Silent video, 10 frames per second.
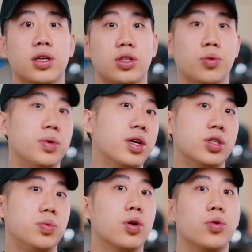So
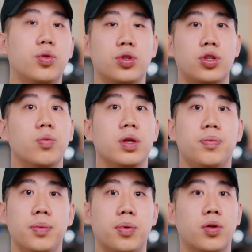because we go through so many
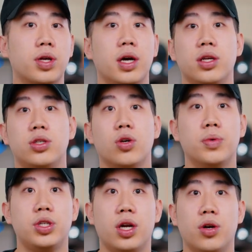people cutting so
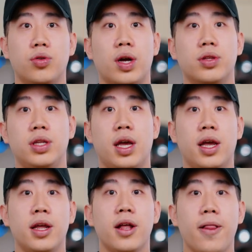much hair throughout the
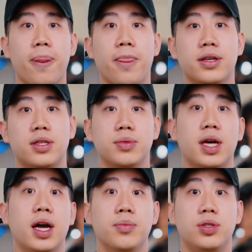day that
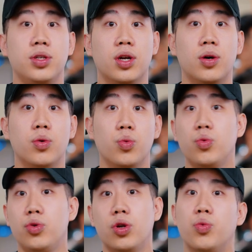sometimes, you know,
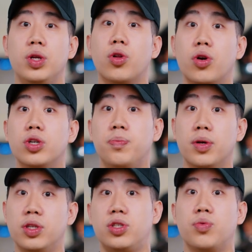we learn to
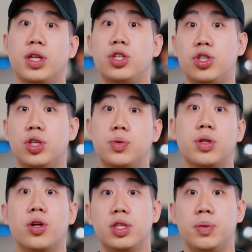build these relationships
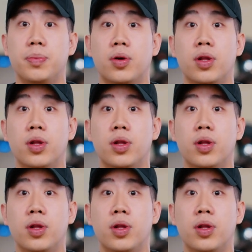with all these people.